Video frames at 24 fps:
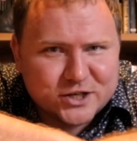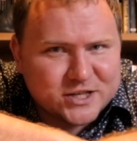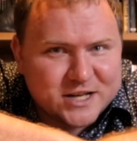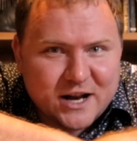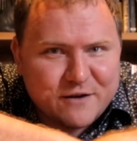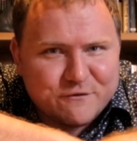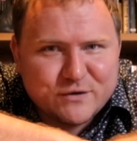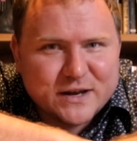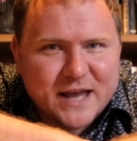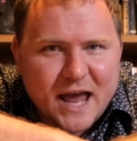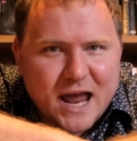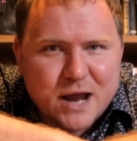And
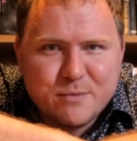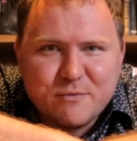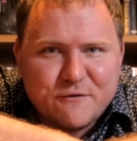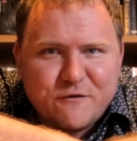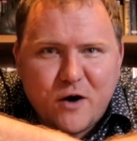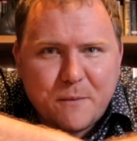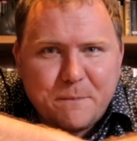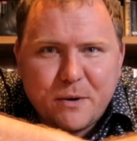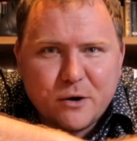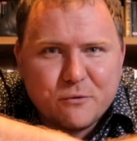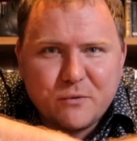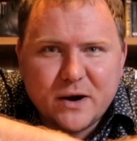every game of
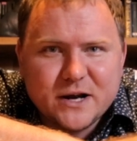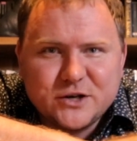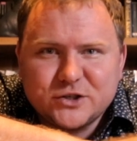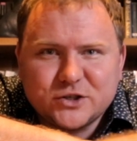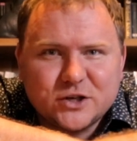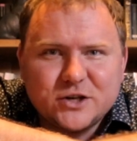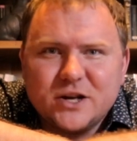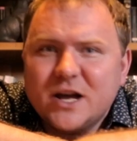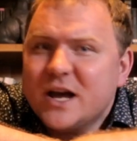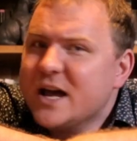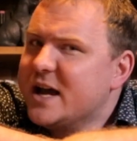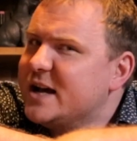
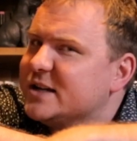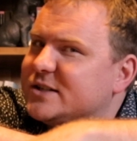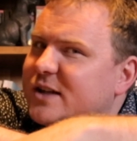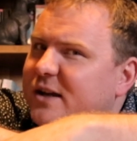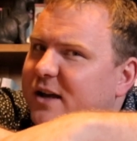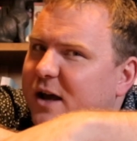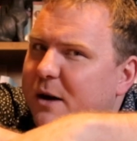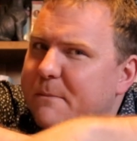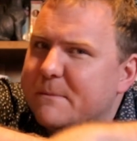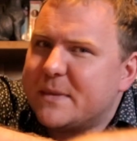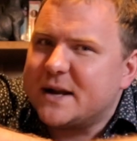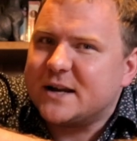operation is like
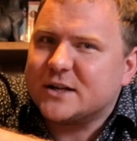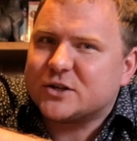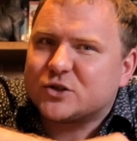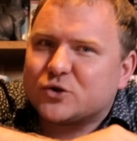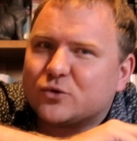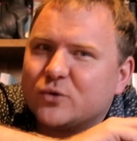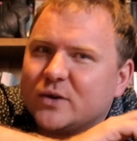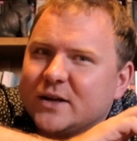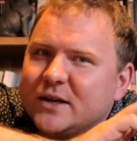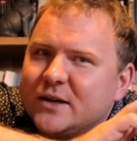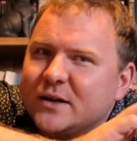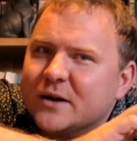a
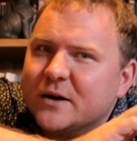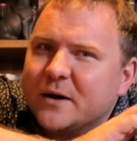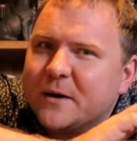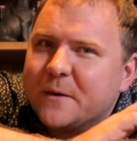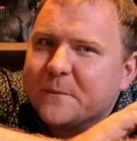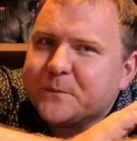military